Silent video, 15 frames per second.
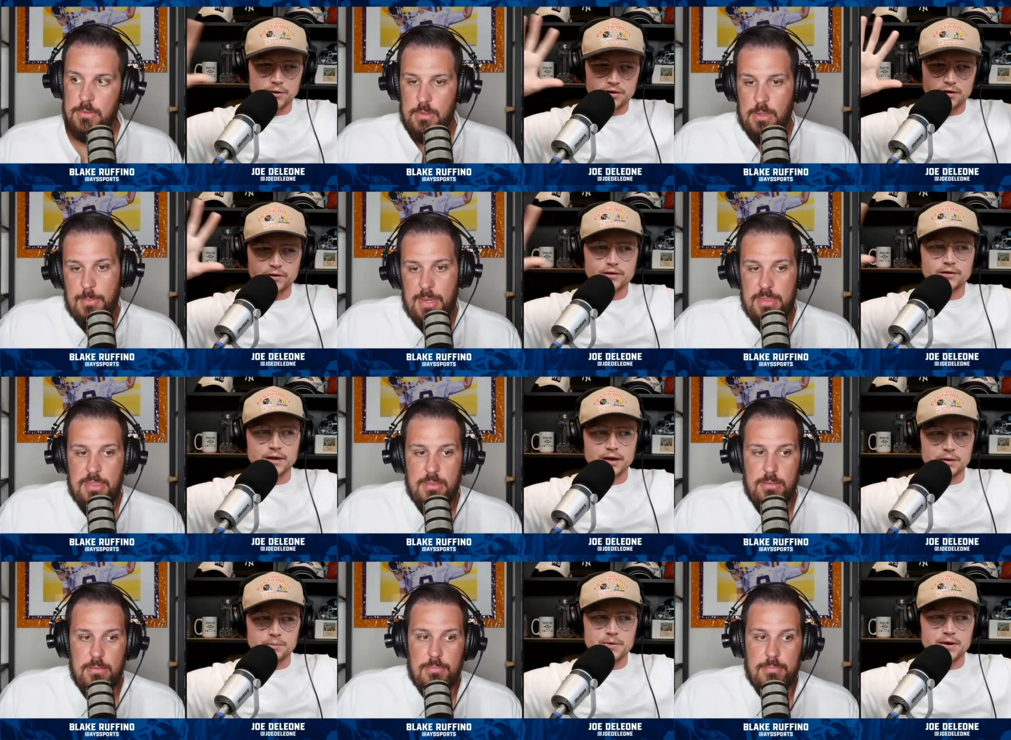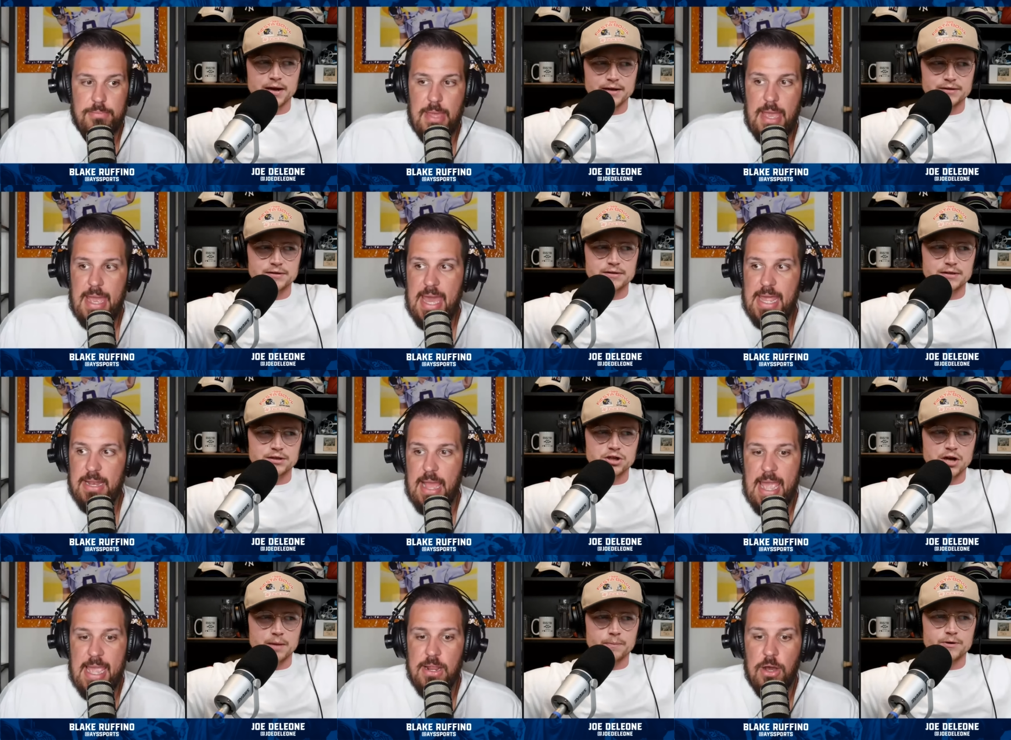Speaker 1: thought and that they could be an. They SEC had
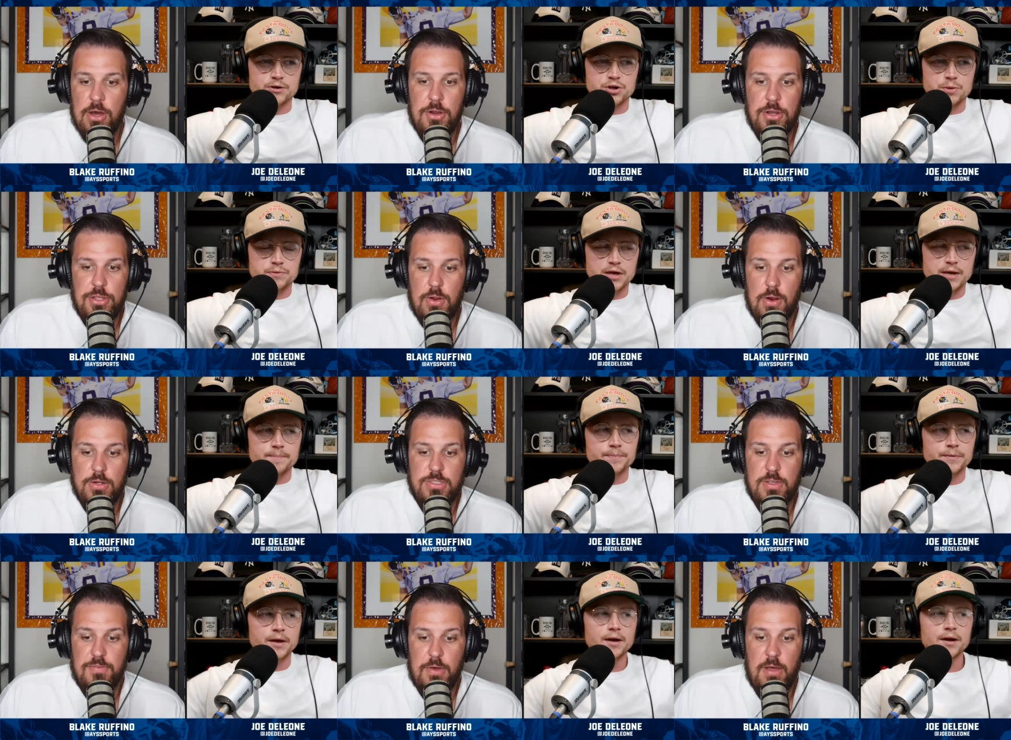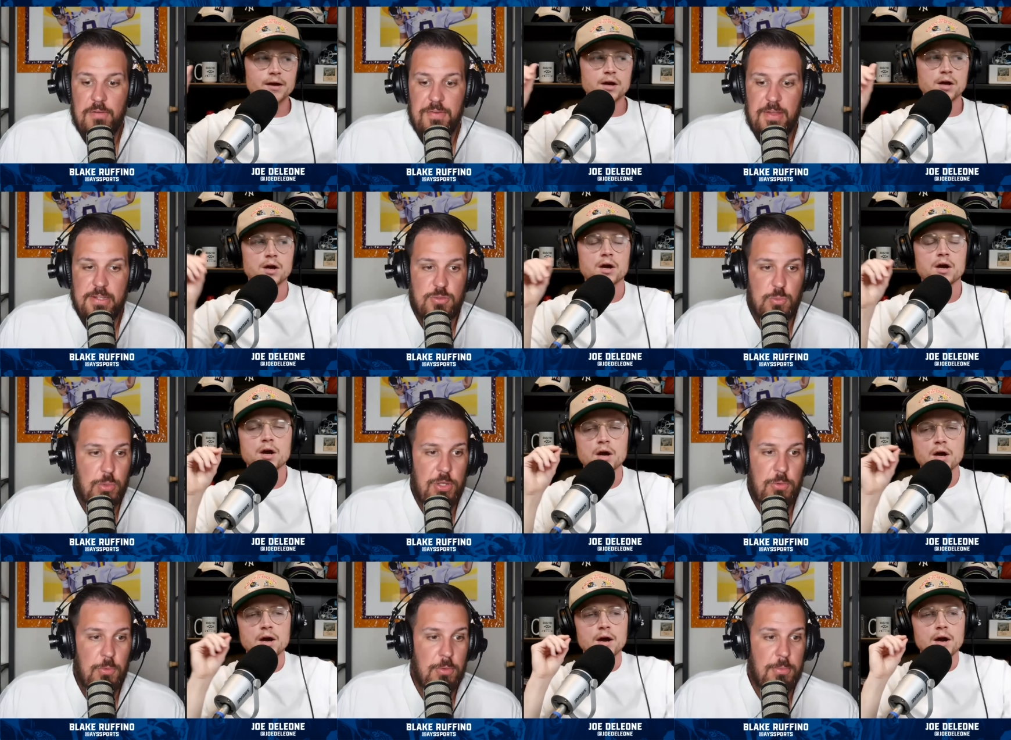800 team. yards of
Speaker 2: offense. What do
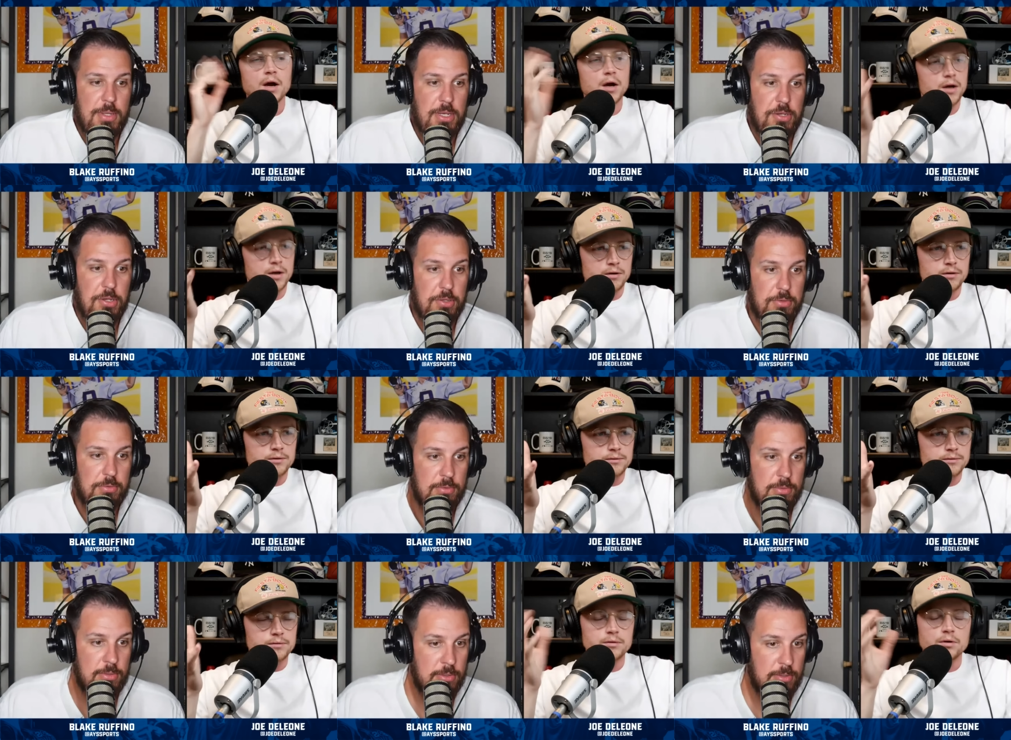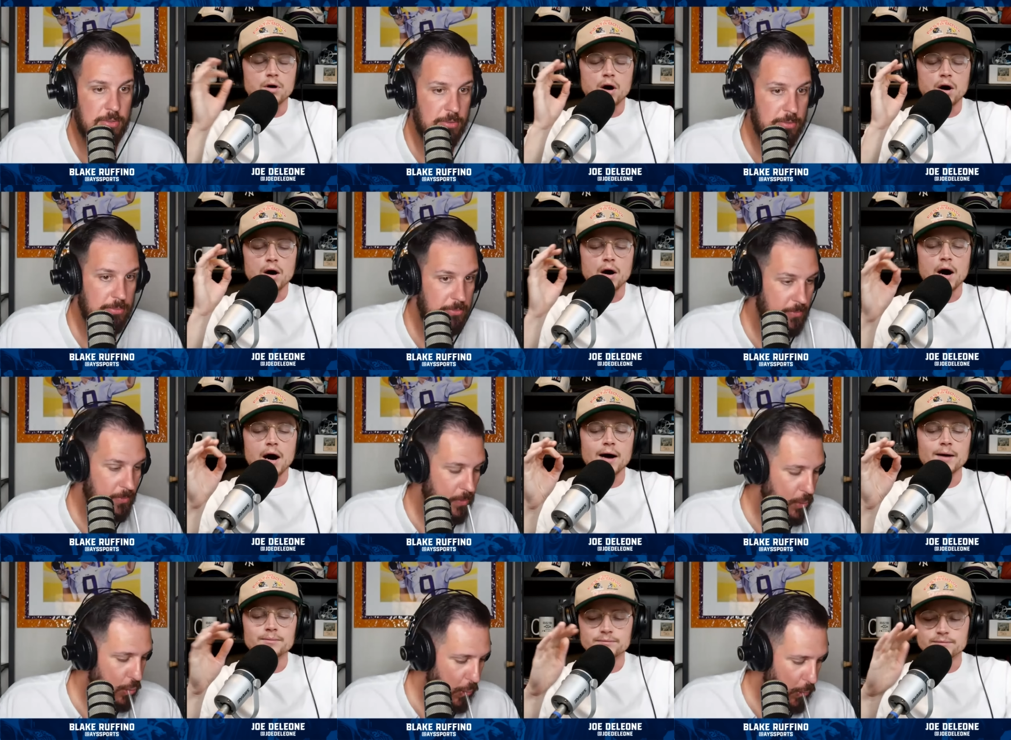you want me to do?
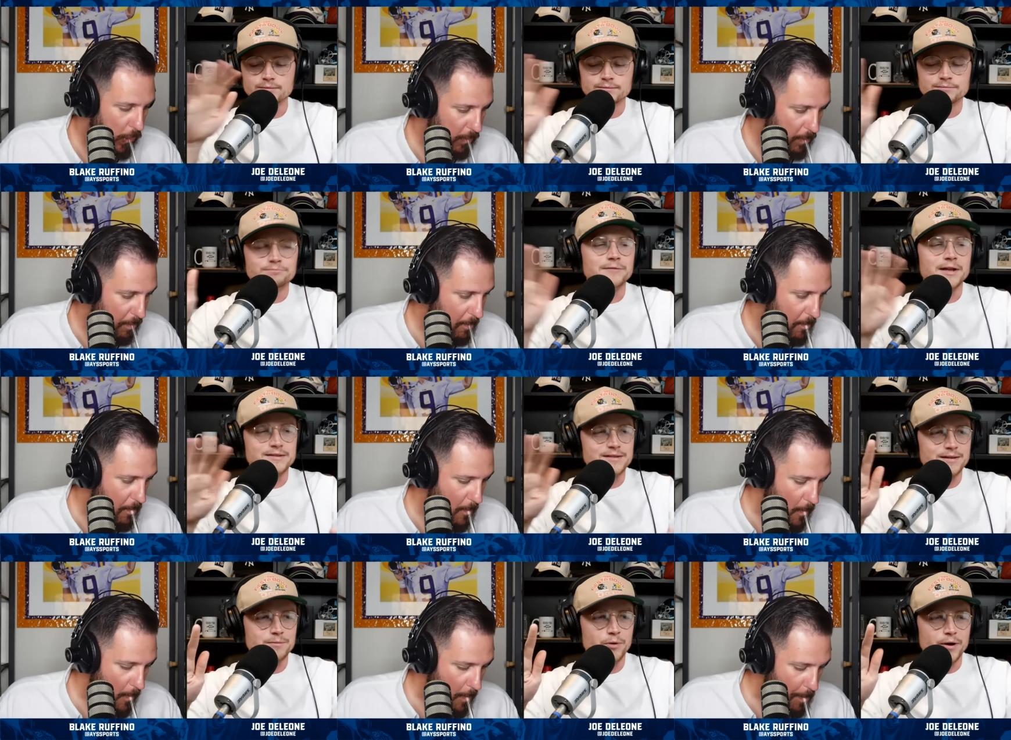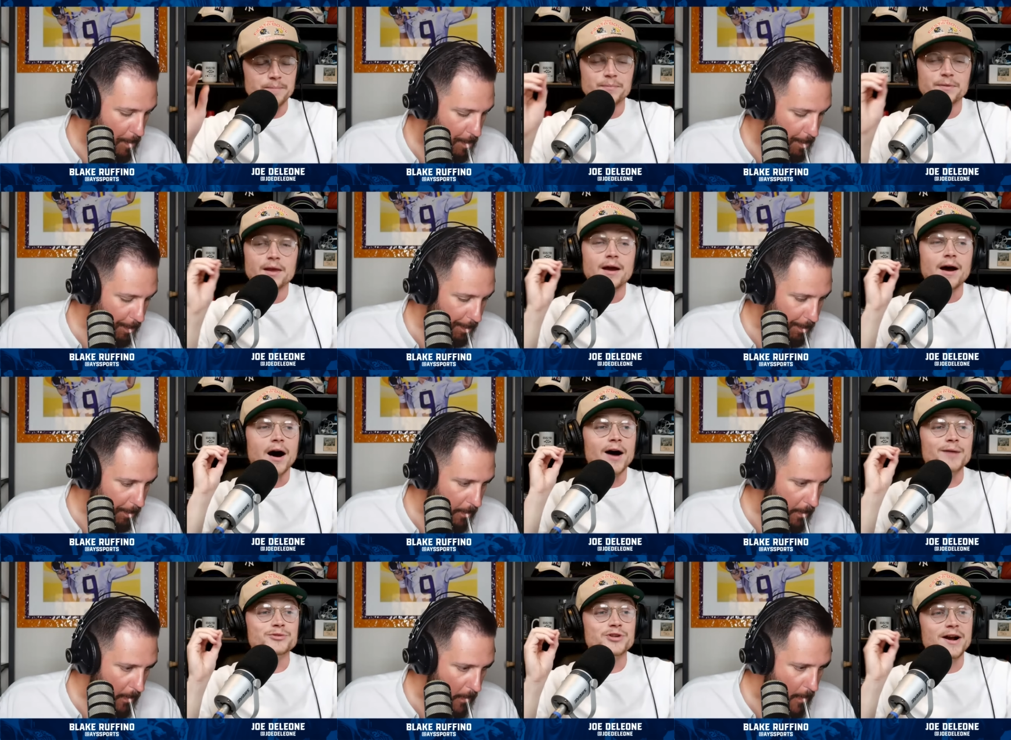
Speaker 1: I'm. That's not the point.
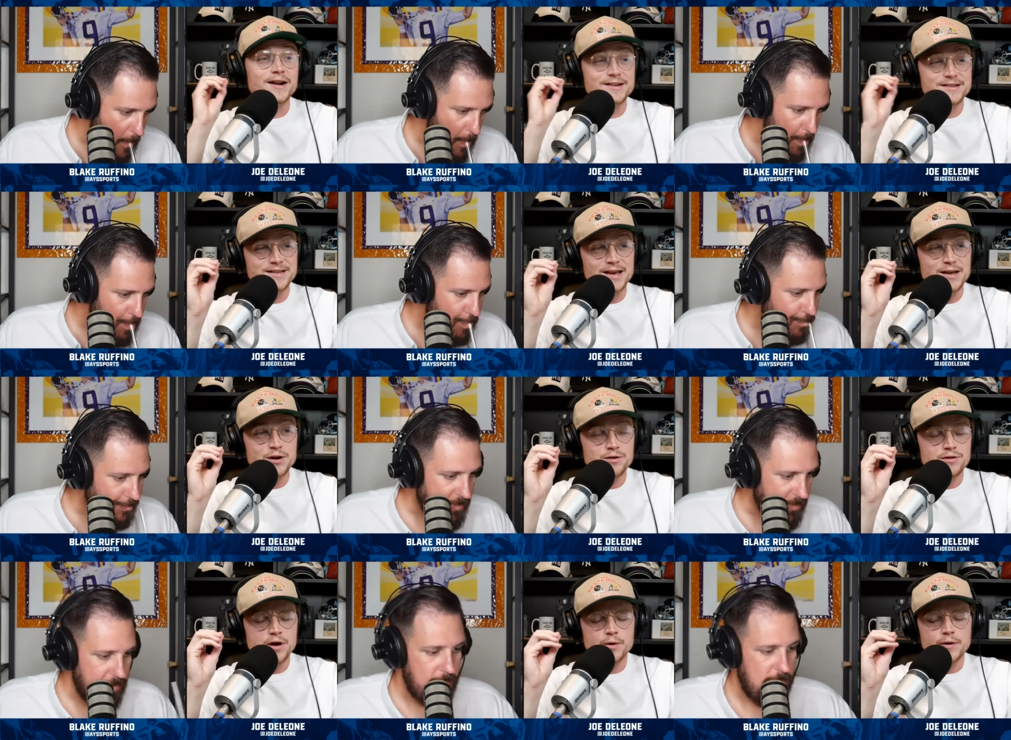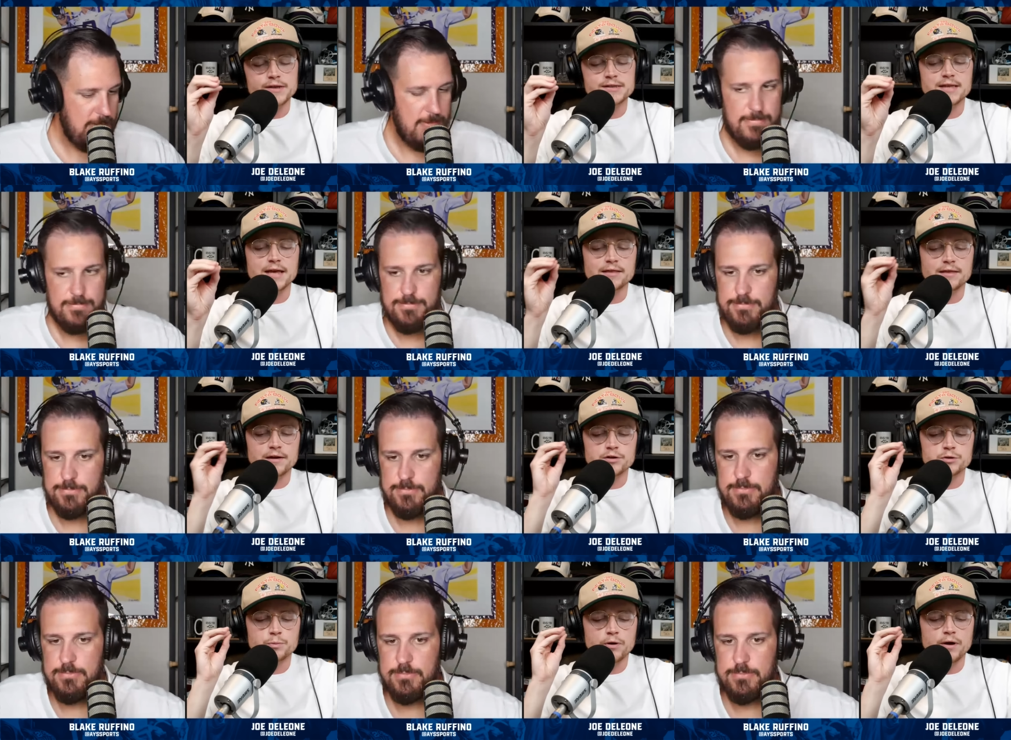I'm trying to say here though is that
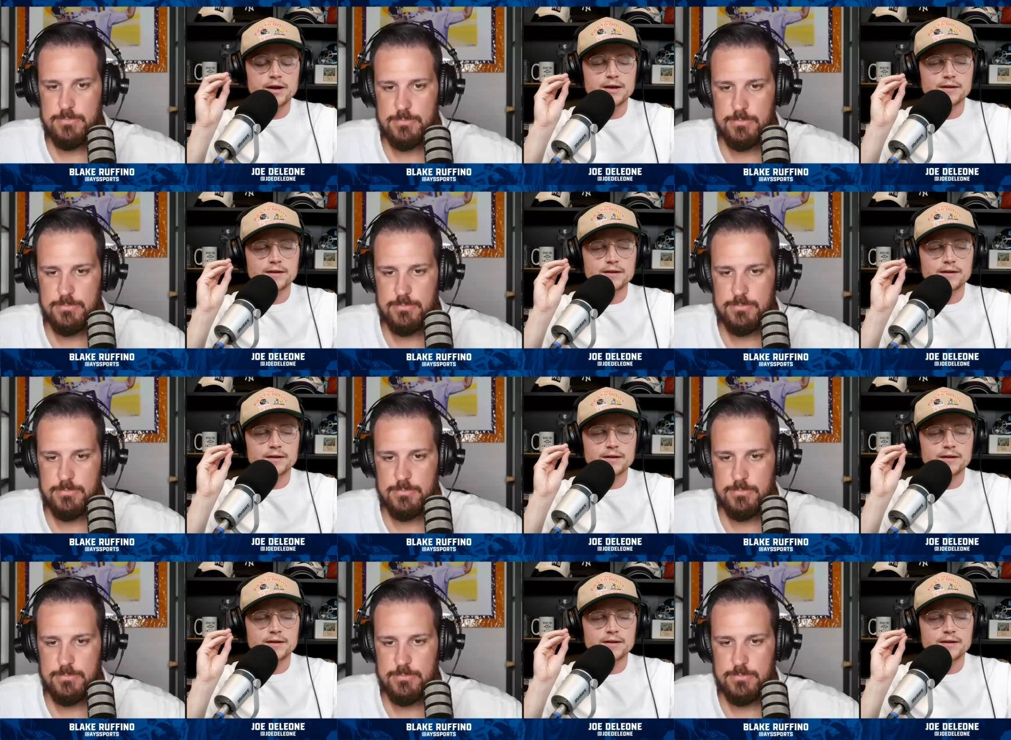there's plenty